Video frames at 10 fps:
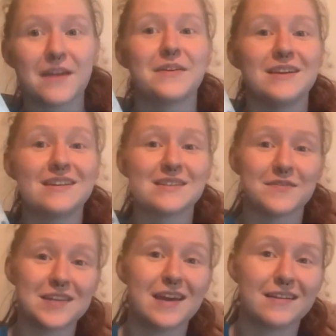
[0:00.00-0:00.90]
I read because
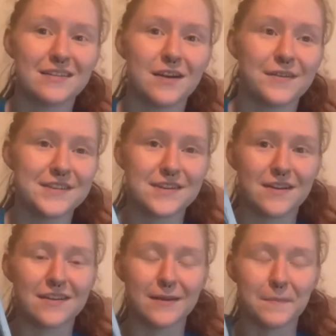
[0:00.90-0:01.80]
I've technically already
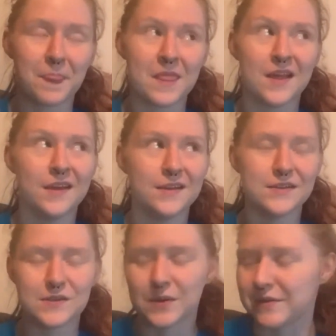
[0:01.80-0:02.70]
started it.
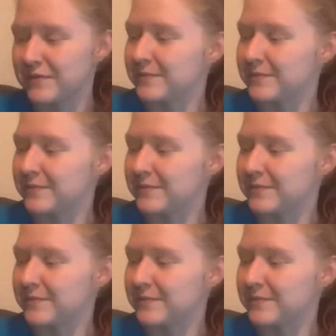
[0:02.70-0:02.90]
Sort of.